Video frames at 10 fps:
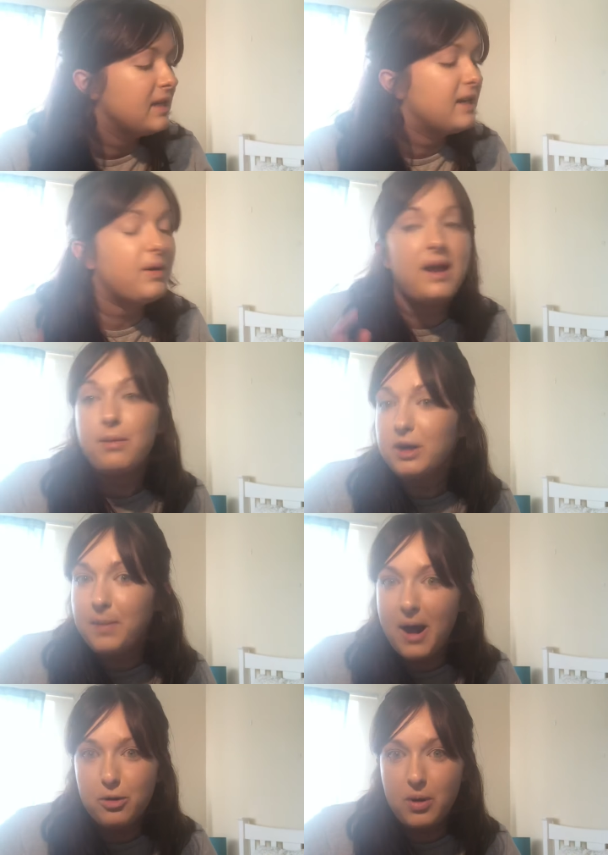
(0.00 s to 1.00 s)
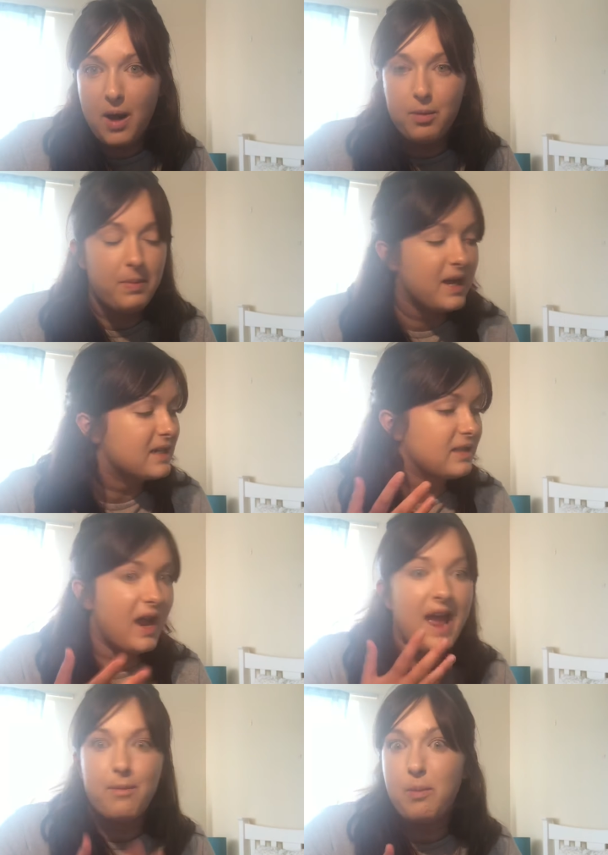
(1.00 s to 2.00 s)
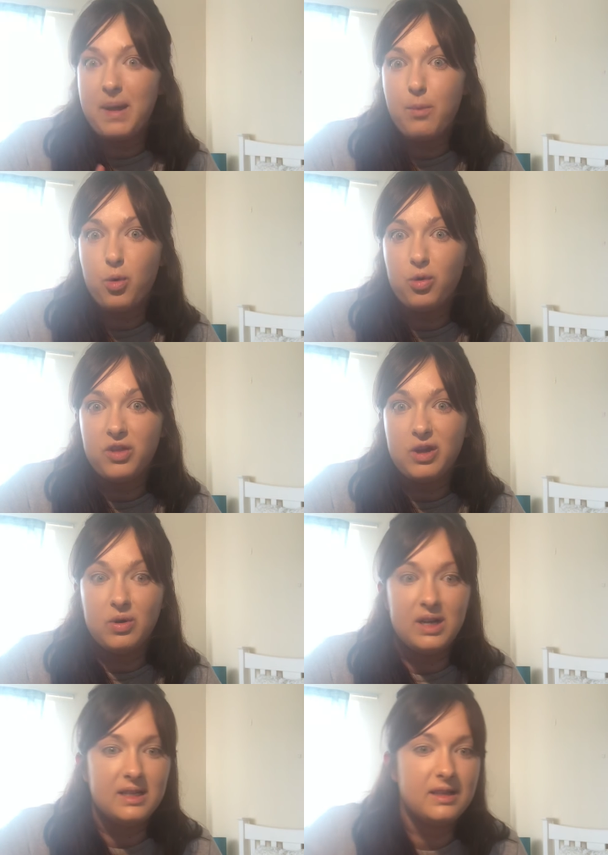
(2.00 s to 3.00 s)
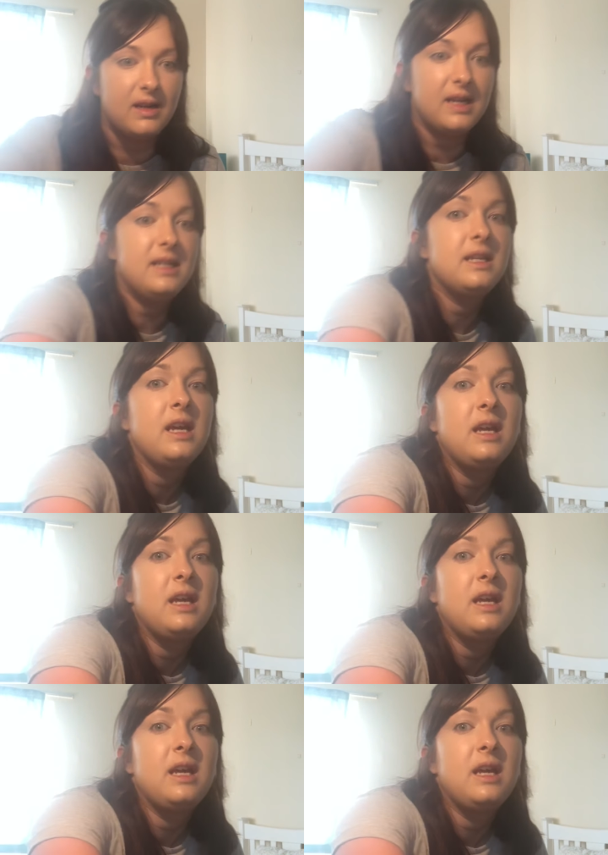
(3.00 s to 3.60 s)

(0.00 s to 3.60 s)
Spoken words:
Now I am going to powder it up a bit because I am a bit more on the oily side.